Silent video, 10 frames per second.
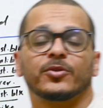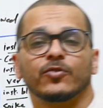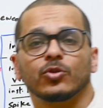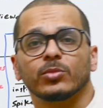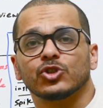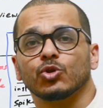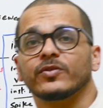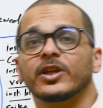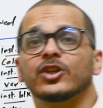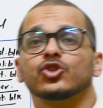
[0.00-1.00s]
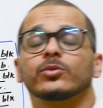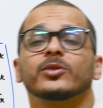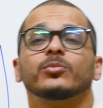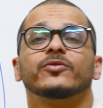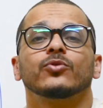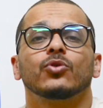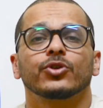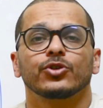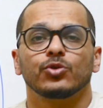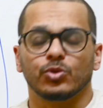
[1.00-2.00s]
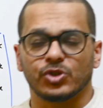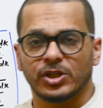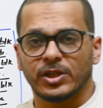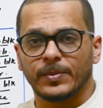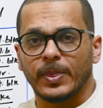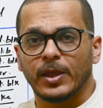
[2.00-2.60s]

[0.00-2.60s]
performance of the instrument before use.